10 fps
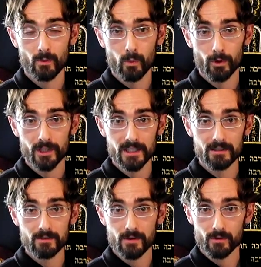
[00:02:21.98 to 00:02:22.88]
wording,
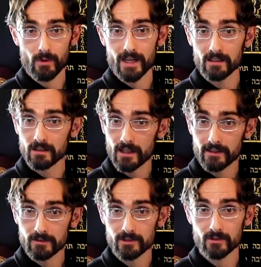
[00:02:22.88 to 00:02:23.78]
the right
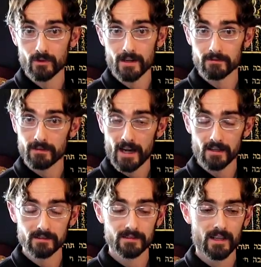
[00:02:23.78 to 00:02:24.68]
letters, the right
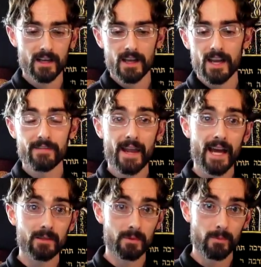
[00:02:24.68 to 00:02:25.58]
vowels, and they
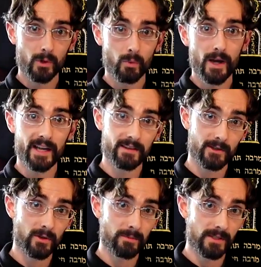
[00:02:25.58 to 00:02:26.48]
had to be put away and they
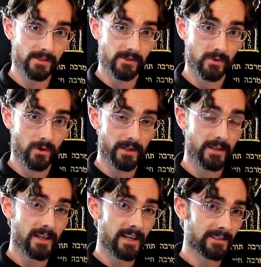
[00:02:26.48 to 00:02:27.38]
couldn't be destroyed.
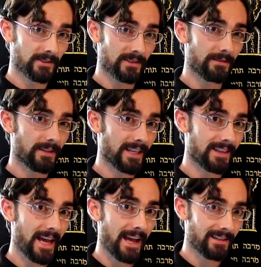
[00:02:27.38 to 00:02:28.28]
So stuff like
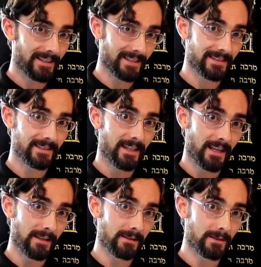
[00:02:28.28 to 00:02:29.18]
that gets
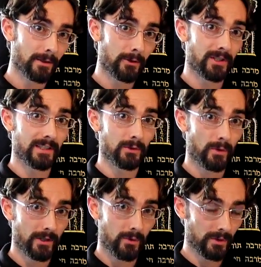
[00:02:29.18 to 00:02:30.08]
included in
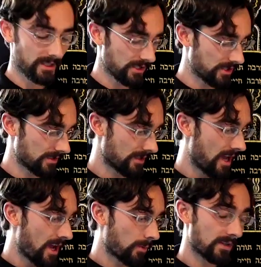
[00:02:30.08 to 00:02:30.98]
critical editions.
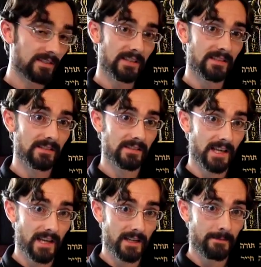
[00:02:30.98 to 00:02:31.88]
Whereas this is
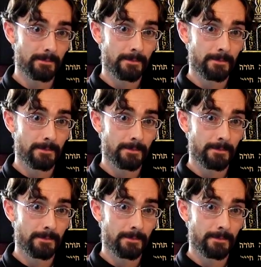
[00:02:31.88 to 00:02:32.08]
a,